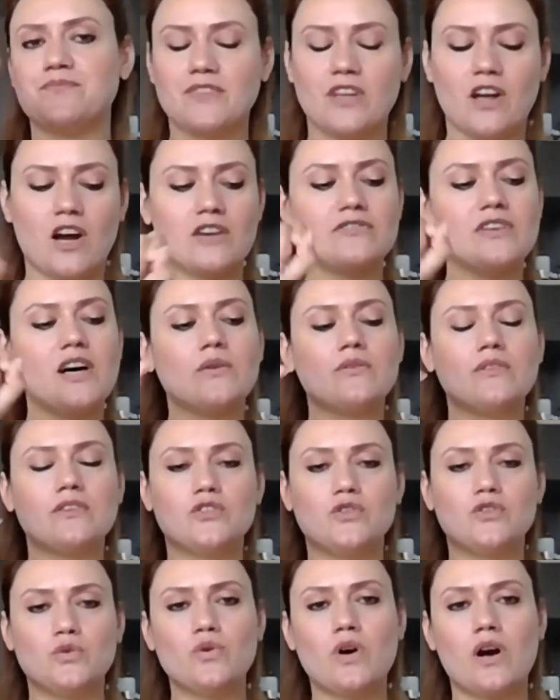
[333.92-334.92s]
carved out the
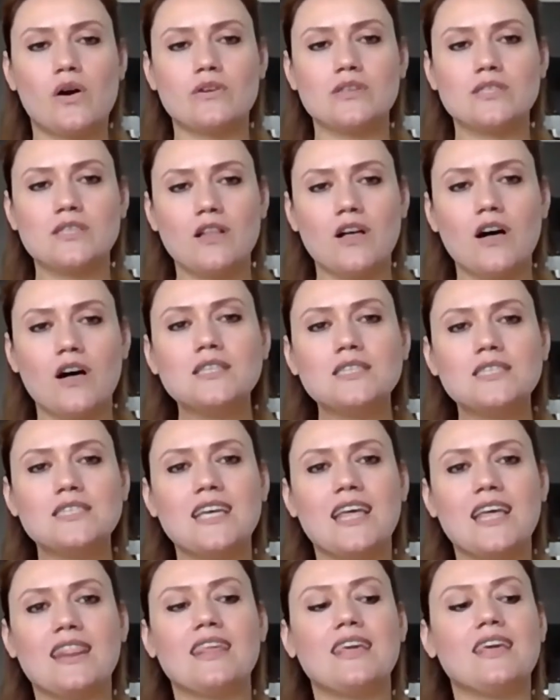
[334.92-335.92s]
2 hour slots,
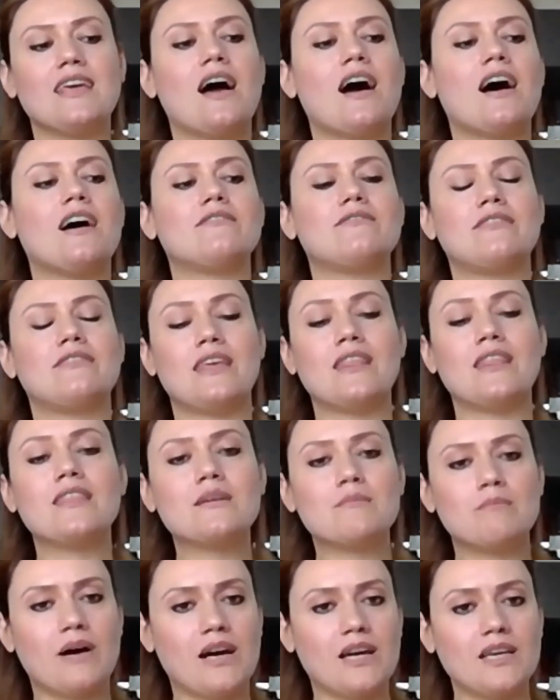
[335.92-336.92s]
and they have in
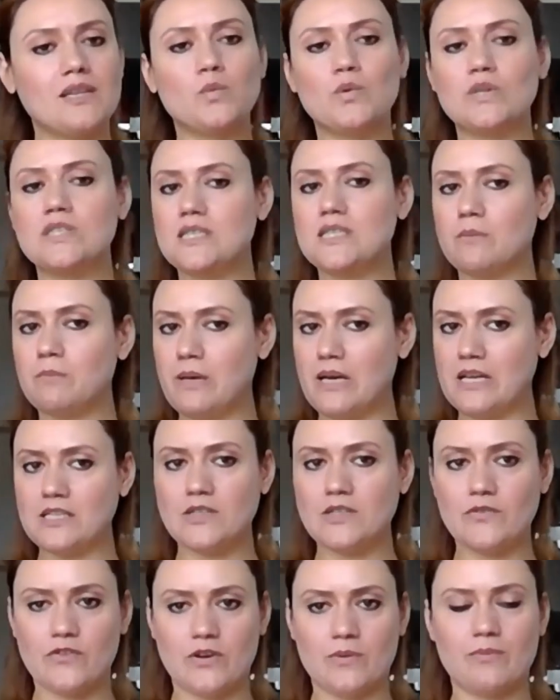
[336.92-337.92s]
their mind what's the
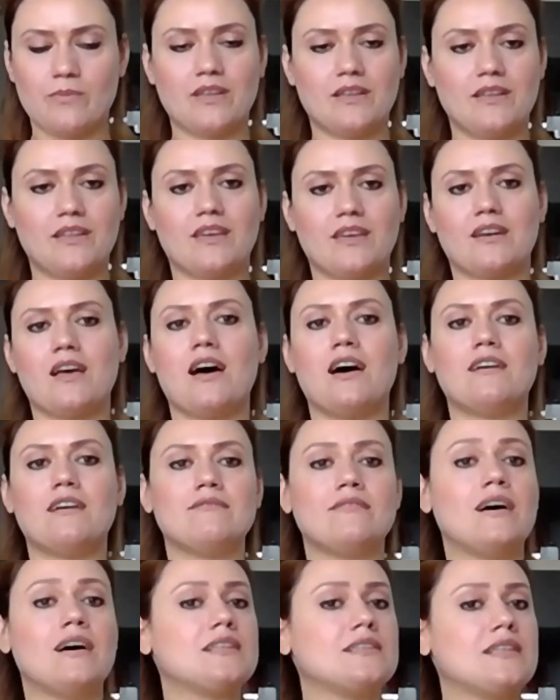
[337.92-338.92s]
best firm that they can
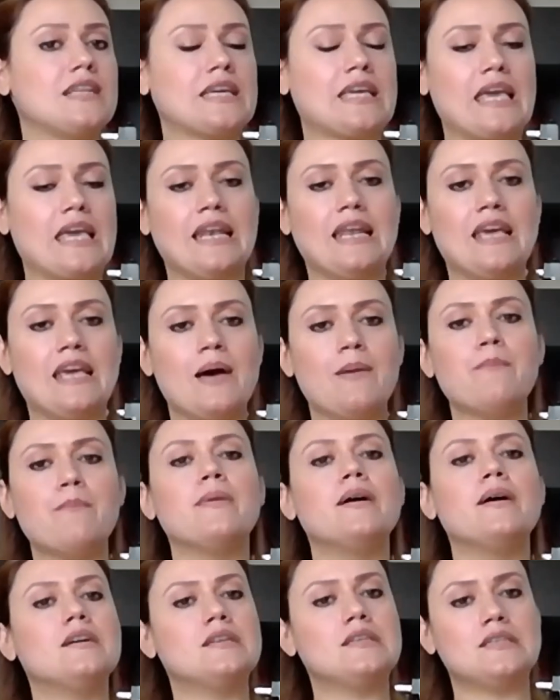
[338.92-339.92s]
have at like 8
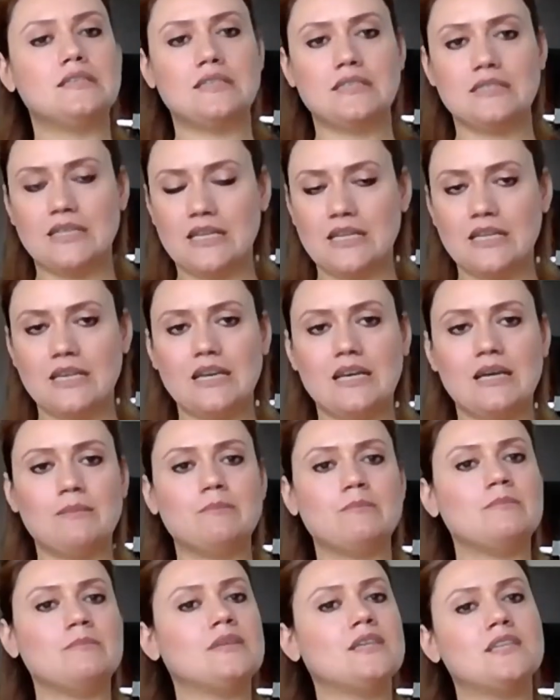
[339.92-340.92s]
a.m., 10
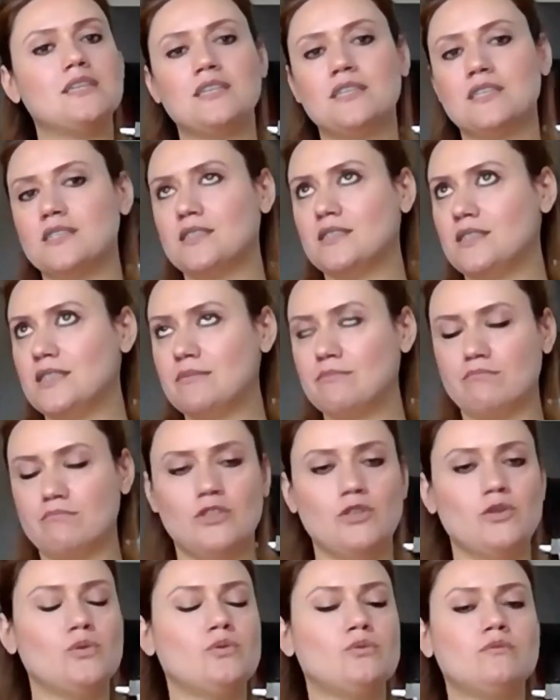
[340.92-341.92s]
a.m.,
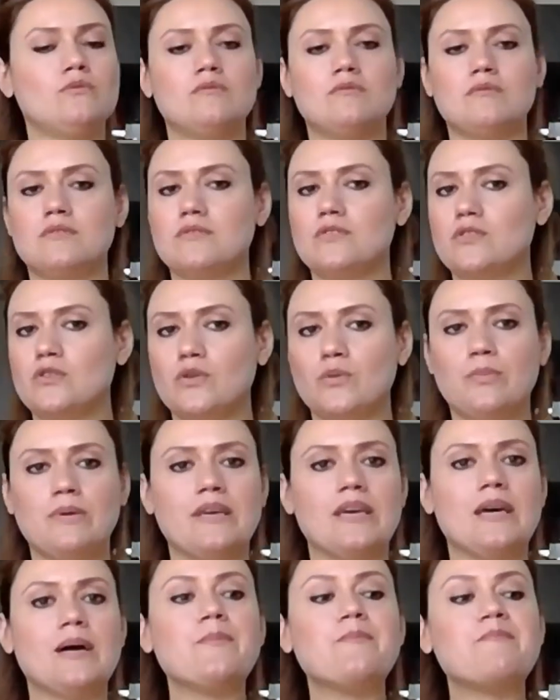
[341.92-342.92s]
noon, 2
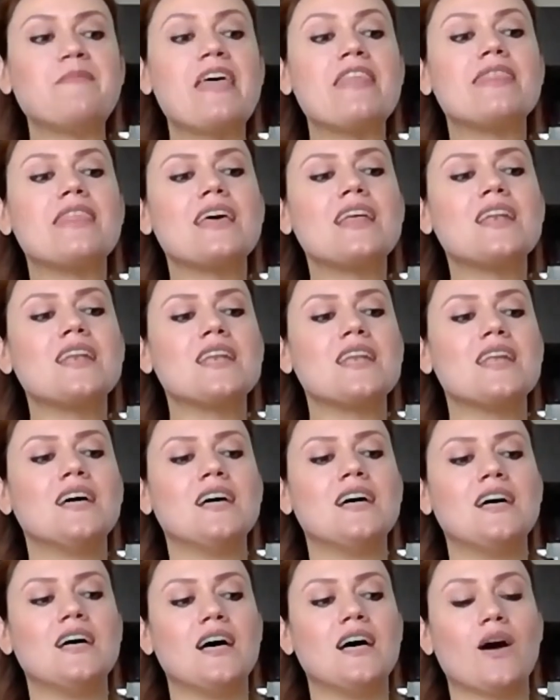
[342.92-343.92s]
p.m. And then
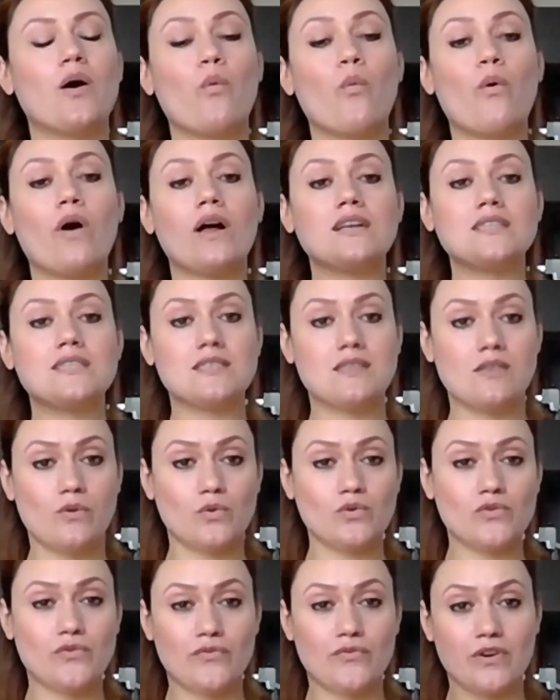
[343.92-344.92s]
once
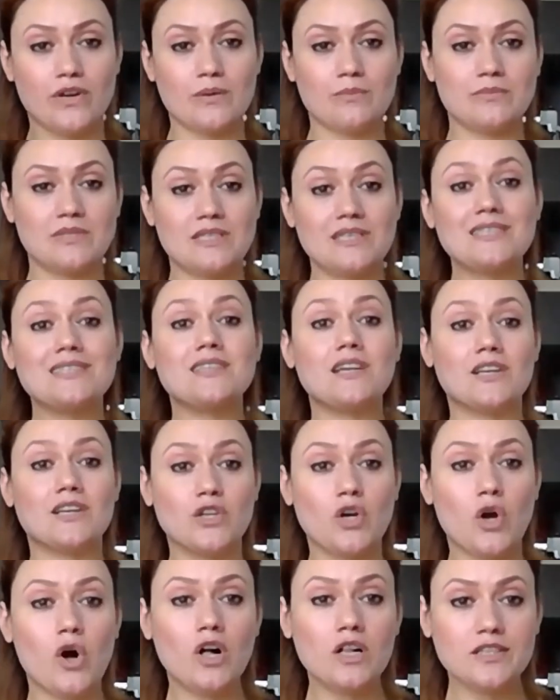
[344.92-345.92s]
those firms
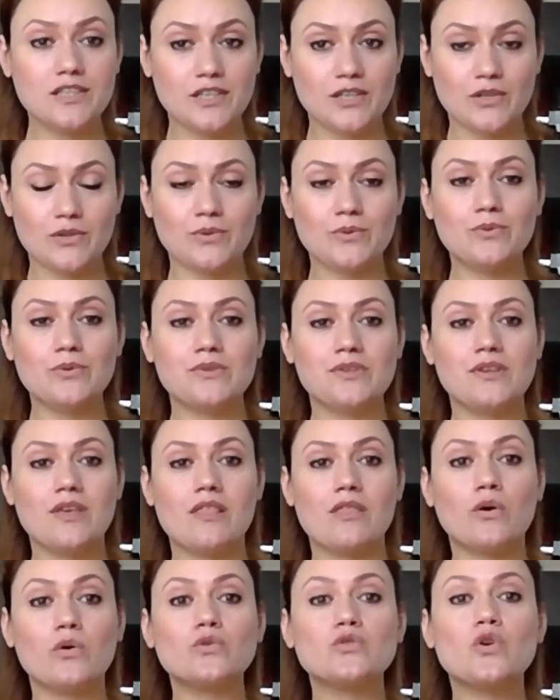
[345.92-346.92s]
start calling you,
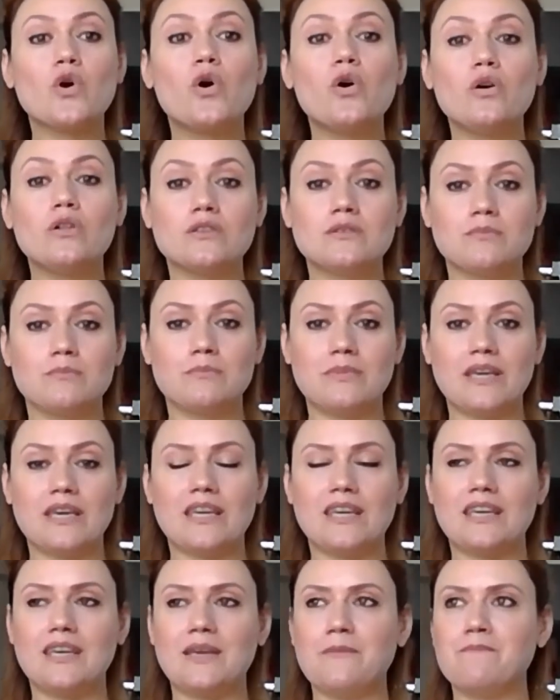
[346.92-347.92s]
those calls
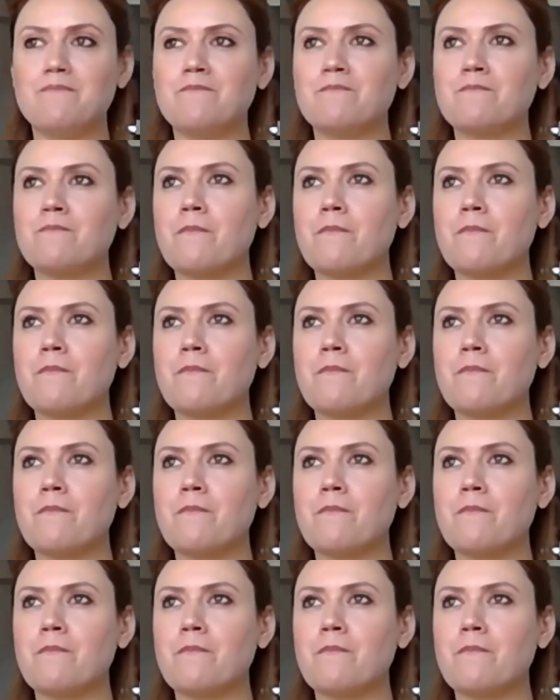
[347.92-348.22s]
may